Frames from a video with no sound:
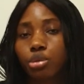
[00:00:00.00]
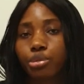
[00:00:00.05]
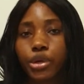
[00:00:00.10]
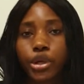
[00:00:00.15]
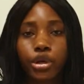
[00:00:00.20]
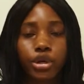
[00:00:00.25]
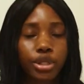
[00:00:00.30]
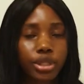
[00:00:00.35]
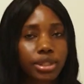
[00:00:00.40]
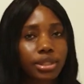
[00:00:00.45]

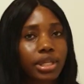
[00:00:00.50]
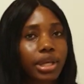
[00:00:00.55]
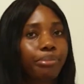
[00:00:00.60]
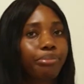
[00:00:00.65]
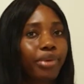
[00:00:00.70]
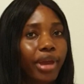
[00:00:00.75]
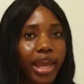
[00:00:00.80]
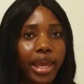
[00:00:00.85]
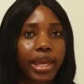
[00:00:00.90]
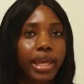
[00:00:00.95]
because they
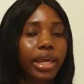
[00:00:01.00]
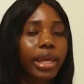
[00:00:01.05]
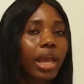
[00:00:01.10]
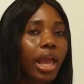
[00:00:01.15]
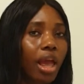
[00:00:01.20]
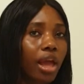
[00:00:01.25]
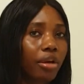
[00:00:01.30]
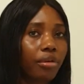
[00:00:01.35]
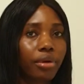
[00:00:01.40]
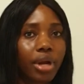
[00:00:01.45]
pay
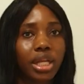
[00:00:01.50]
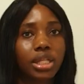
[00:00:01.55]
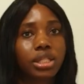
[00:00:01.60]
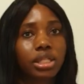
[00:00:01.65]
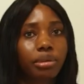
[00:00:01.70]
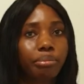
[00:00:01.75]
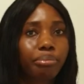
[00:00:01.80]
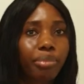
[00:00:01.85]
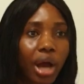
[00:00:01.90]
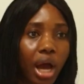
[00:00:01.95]
rent
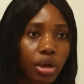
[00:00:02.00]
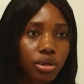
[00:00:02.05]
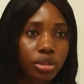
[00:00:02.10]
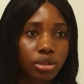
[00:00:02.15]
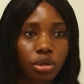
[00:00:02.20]
in pounds.